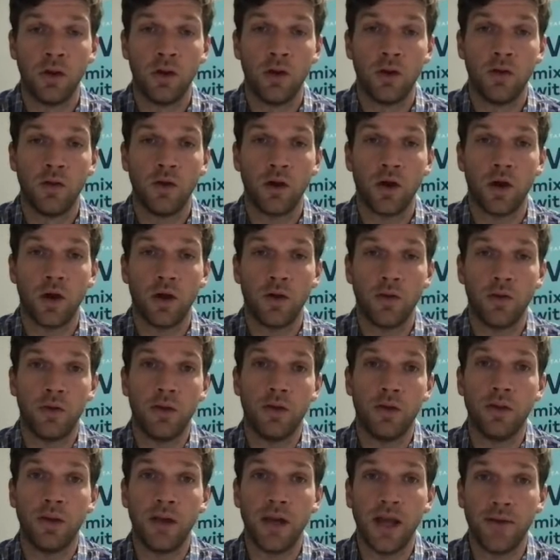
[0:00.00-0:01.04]

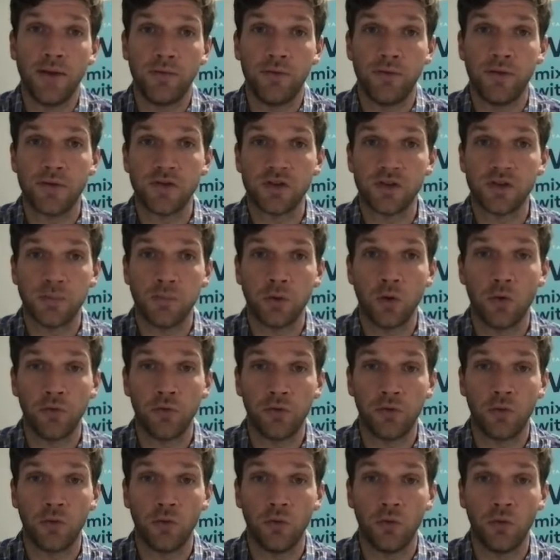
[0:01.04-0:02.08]
the level of support
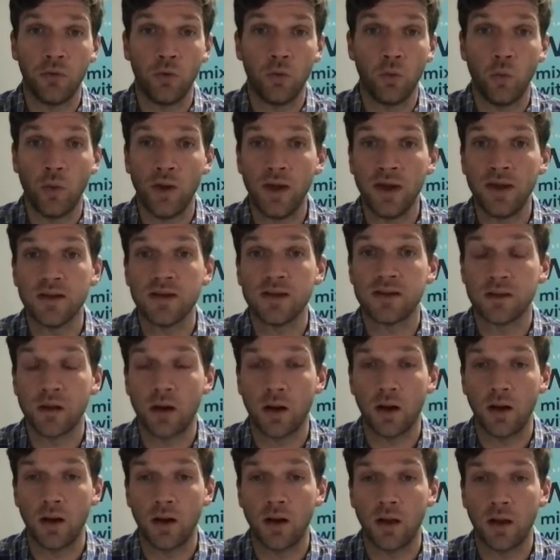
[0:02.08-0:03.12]
that we as
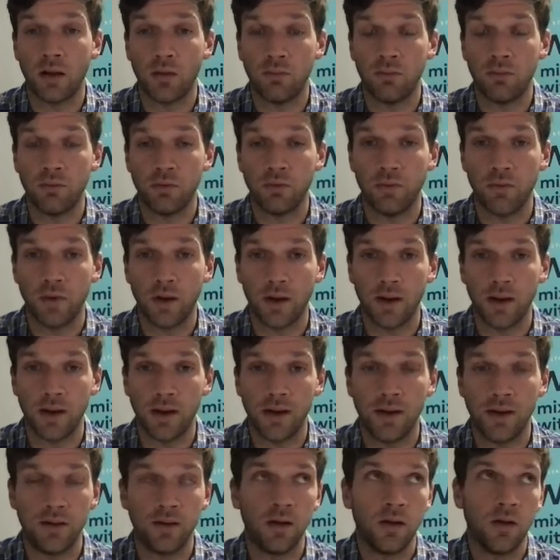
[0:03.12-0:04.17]
Starling can
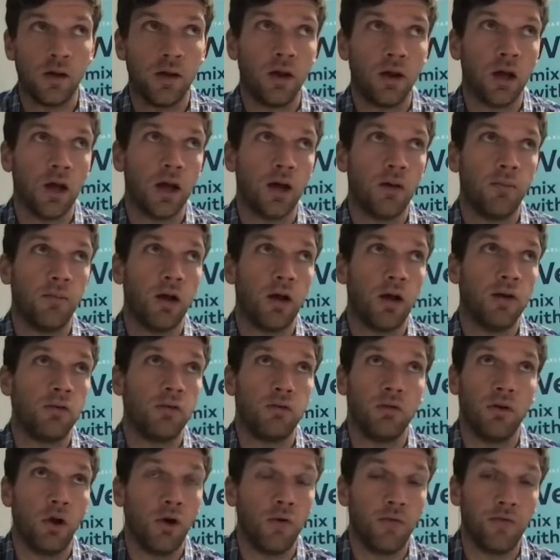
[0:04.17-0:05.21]
provide.
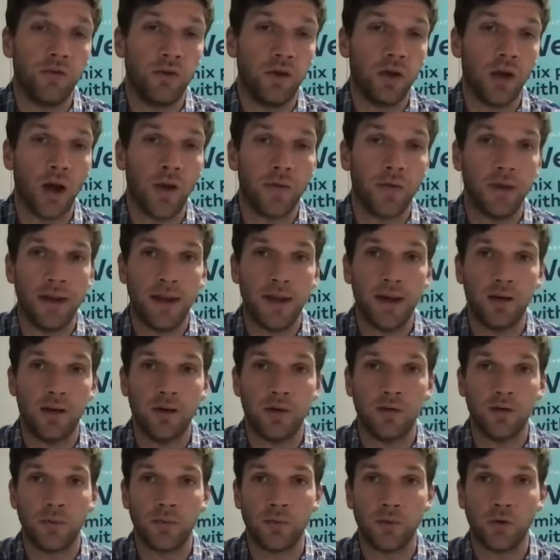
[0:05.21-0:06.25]
And obviously other
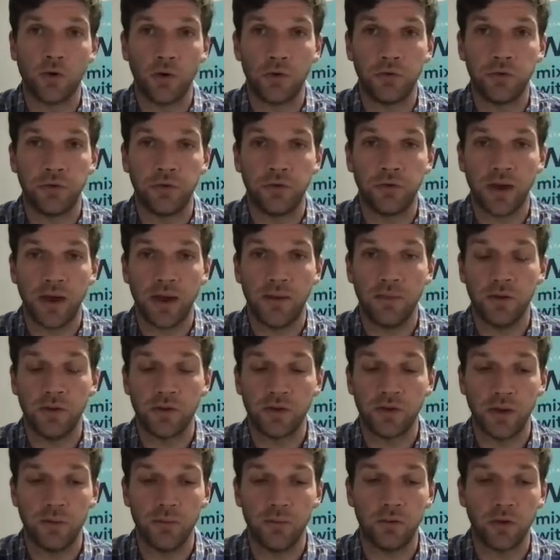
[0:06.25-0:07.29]
lenders across the scheme. The
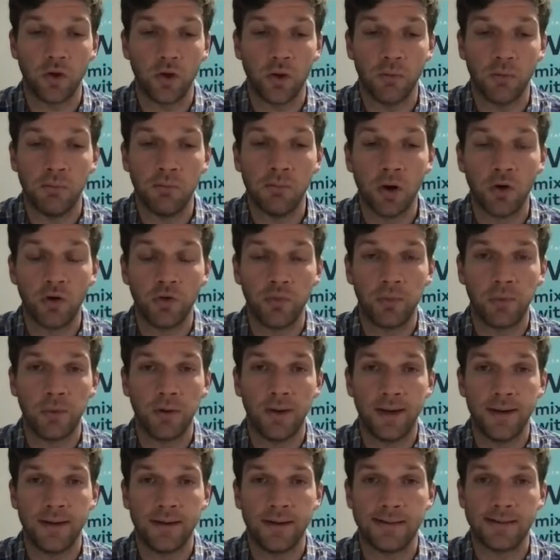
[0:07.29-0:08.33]
scheme's got multiple
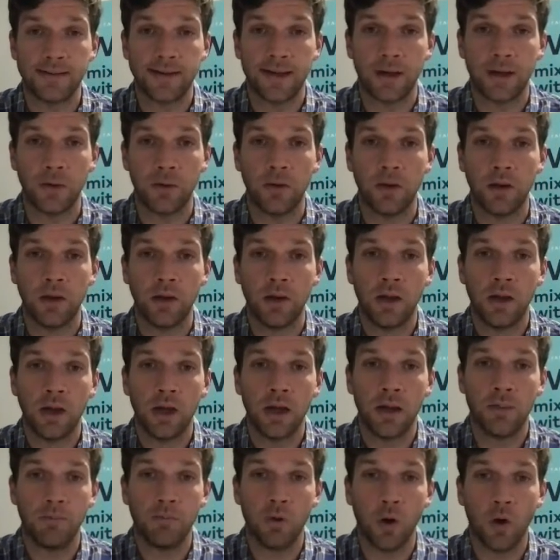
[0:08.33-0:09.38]
lenders now
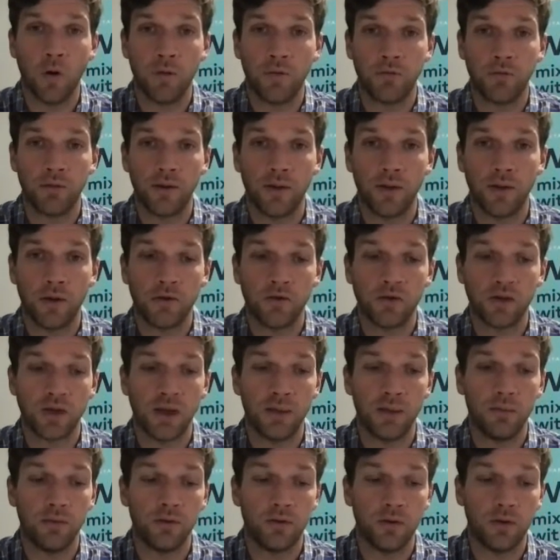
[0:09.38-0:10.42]
offering those
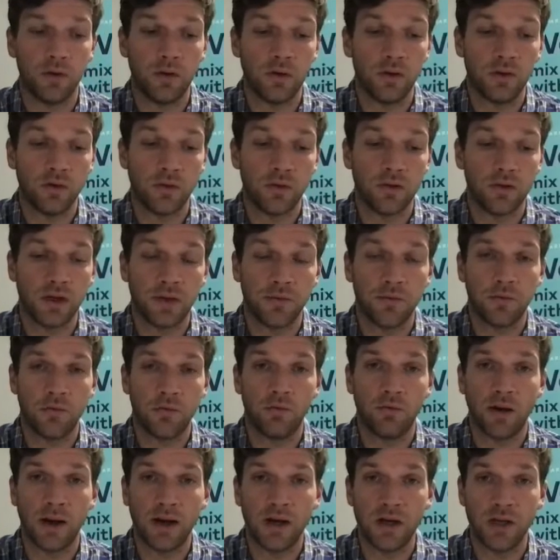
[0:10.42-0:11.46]
schemes to a different
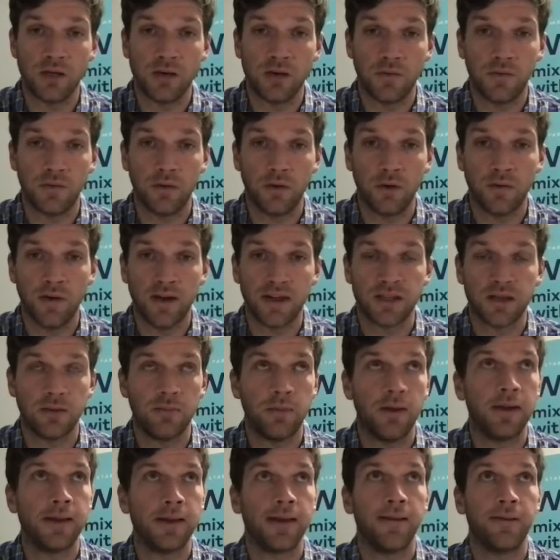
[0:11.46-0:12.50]
range of
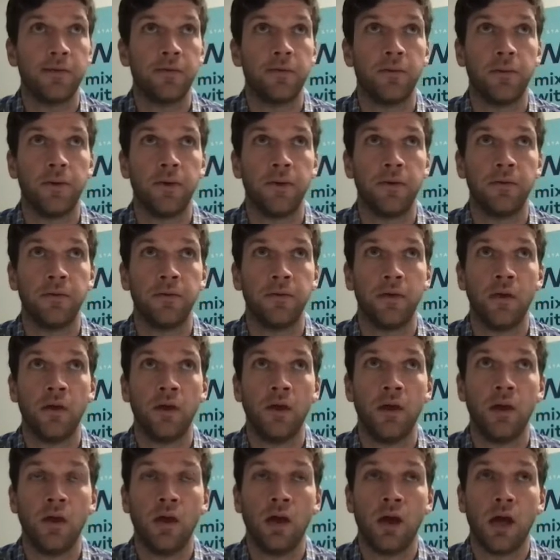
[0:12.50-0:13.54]
SME customers.
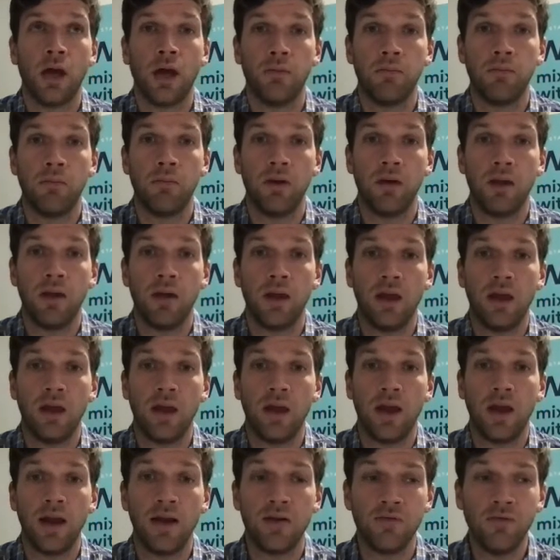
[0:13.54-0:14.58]

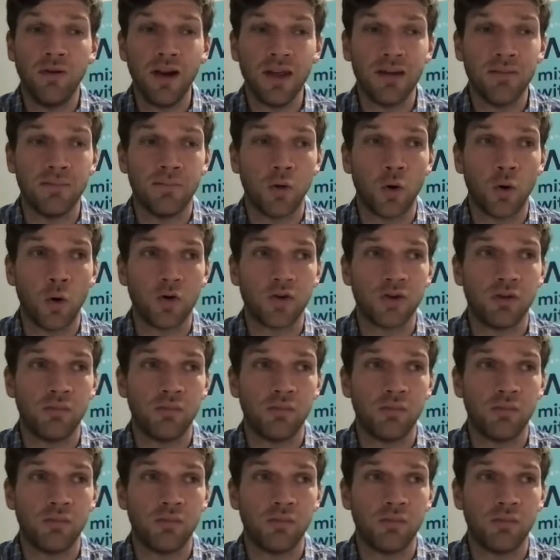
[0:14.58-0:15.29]
It's really important